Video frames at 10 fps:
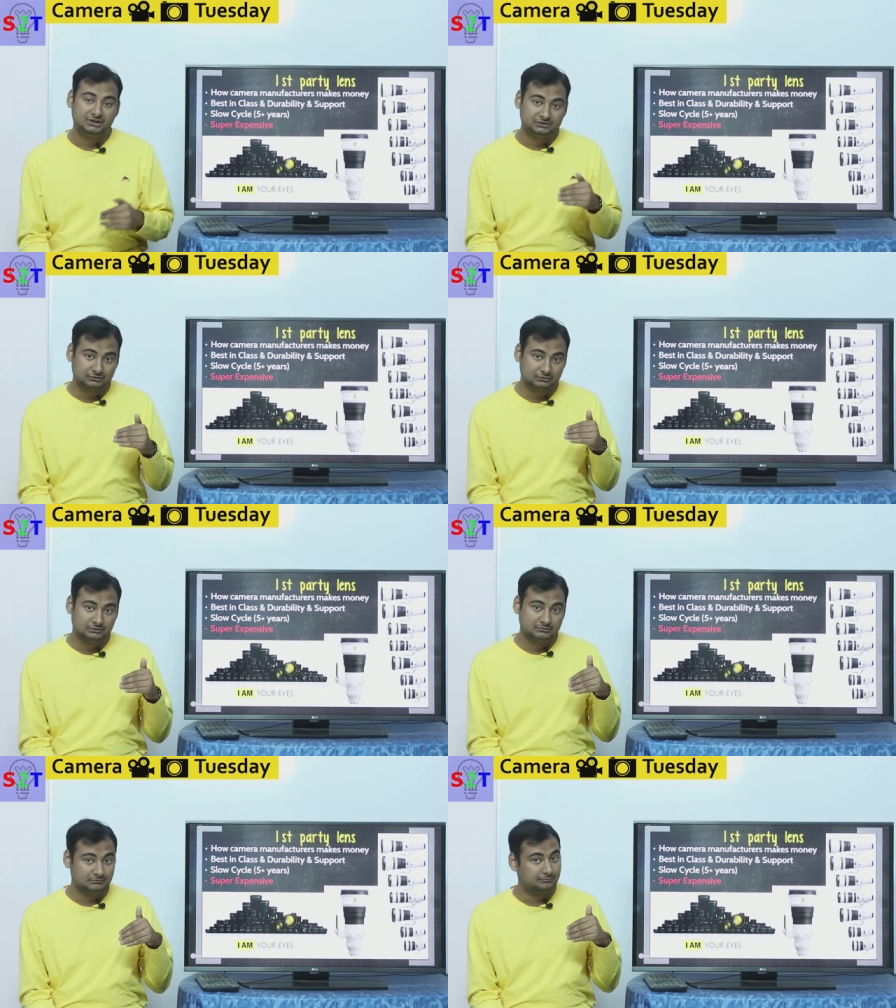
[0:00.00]

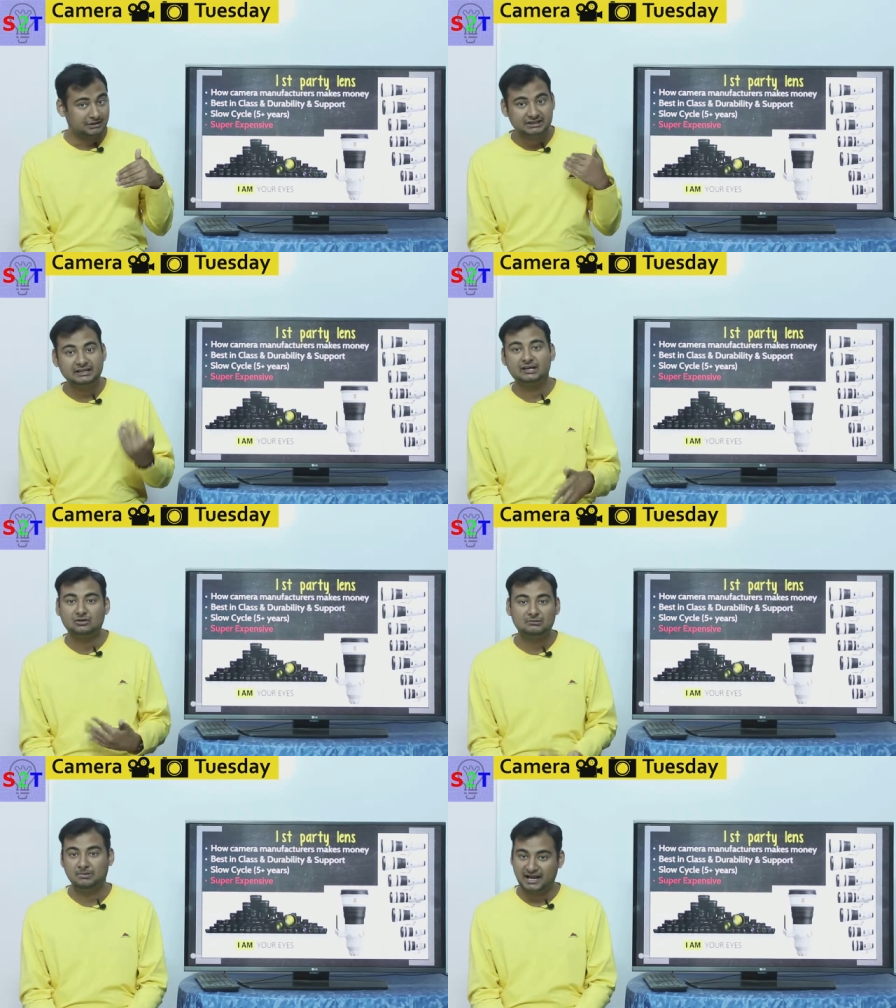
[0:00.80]
so but they are
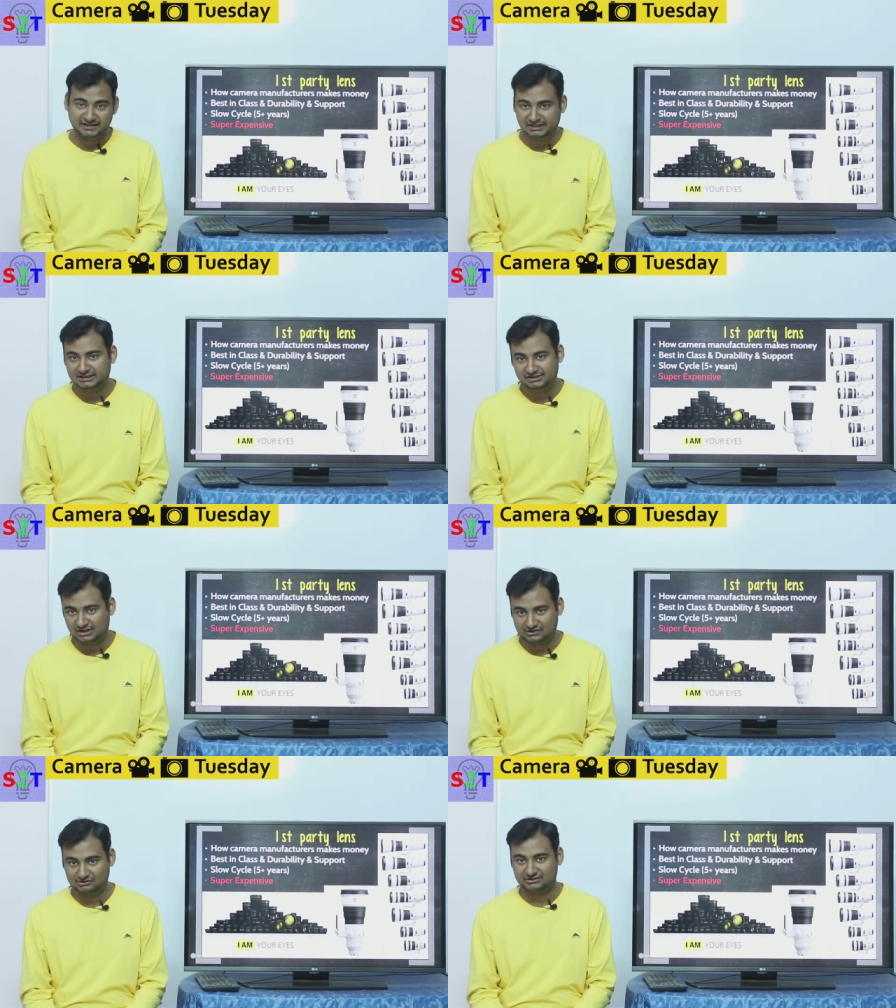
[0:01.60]
not blindingly
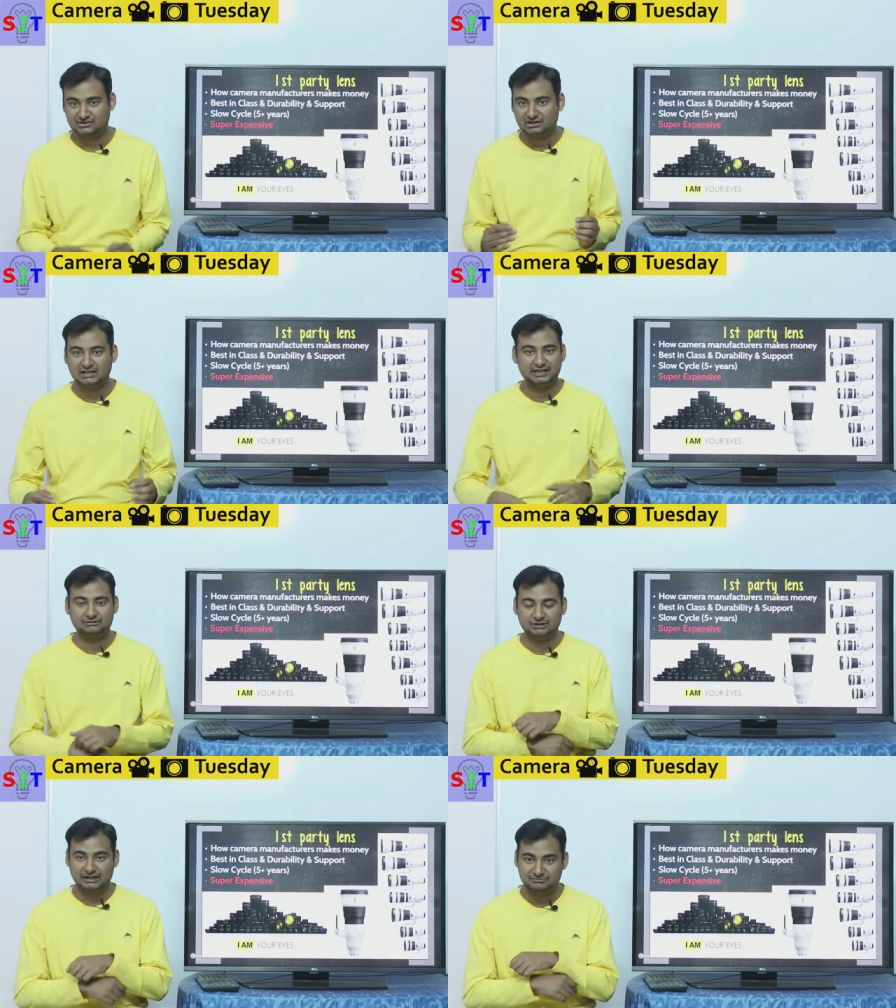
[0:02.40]
charge you it's not
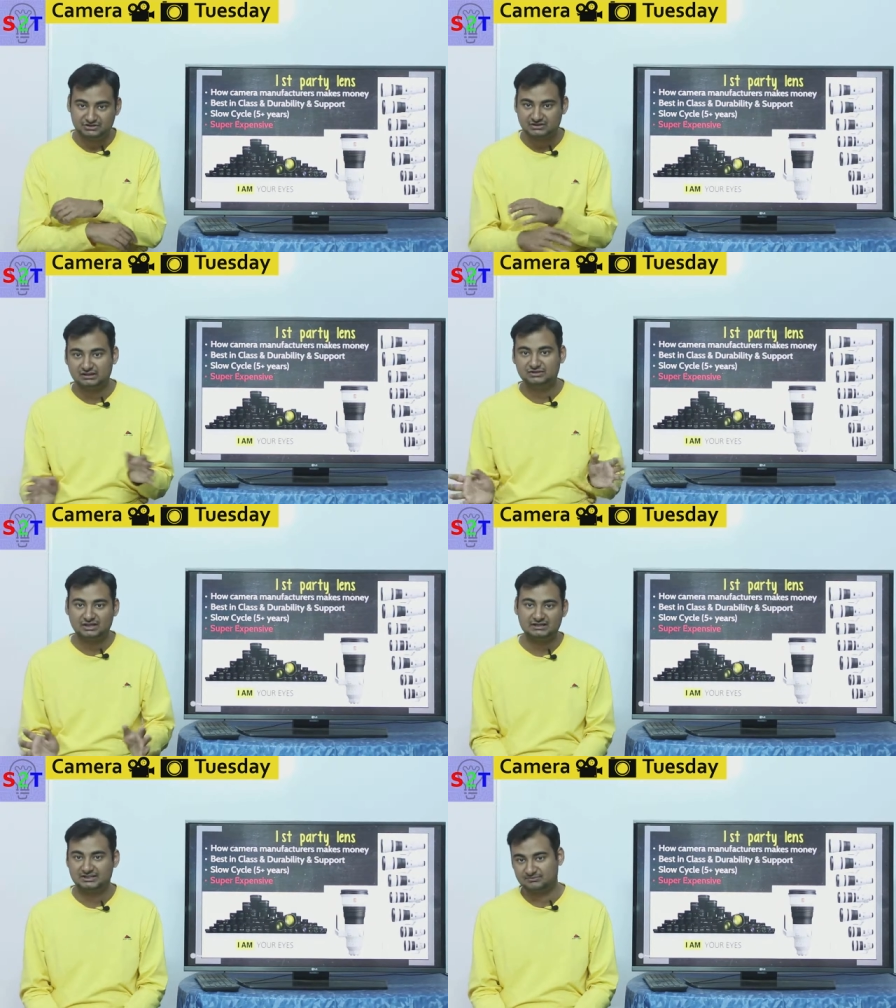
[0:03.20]
like okay i'm just gonna
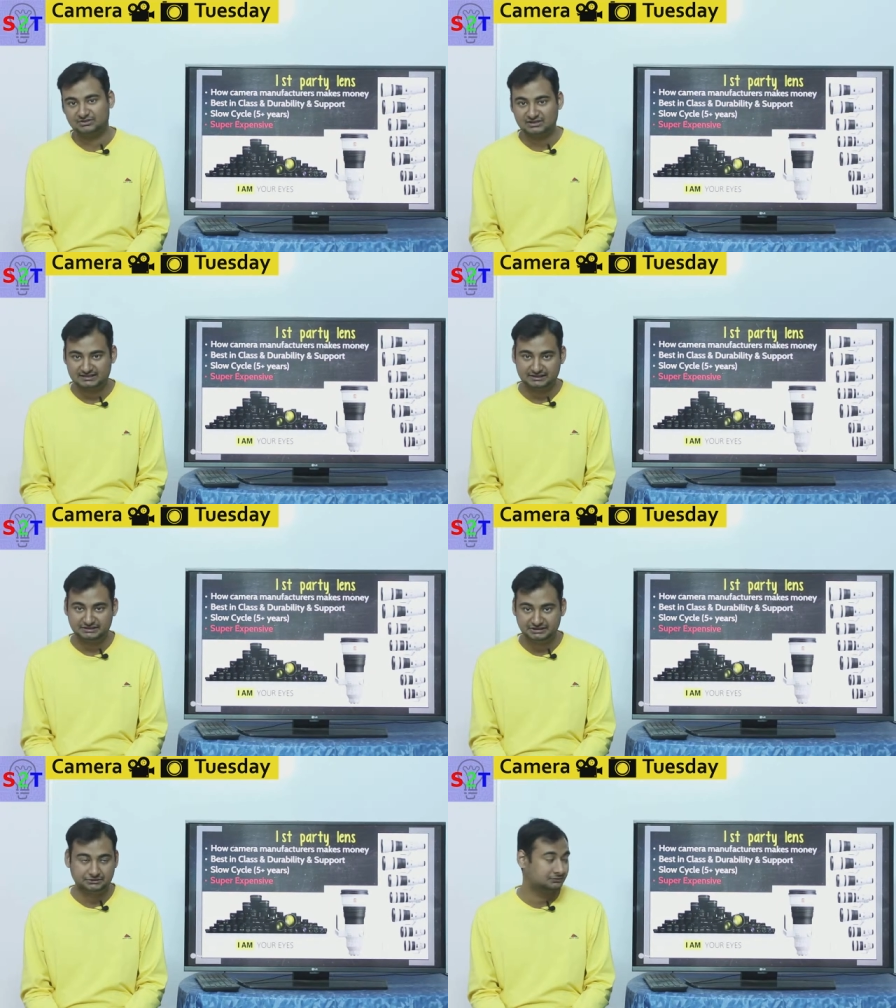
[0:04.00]
charge as much as i
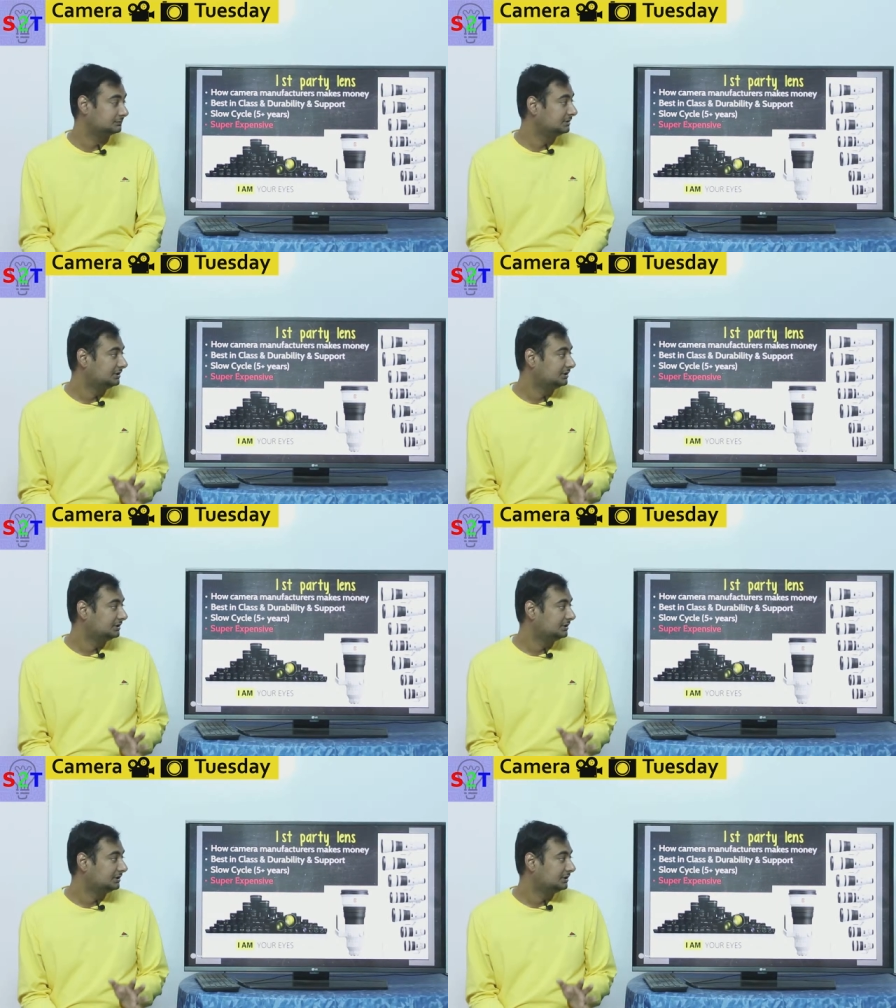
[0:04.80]
need to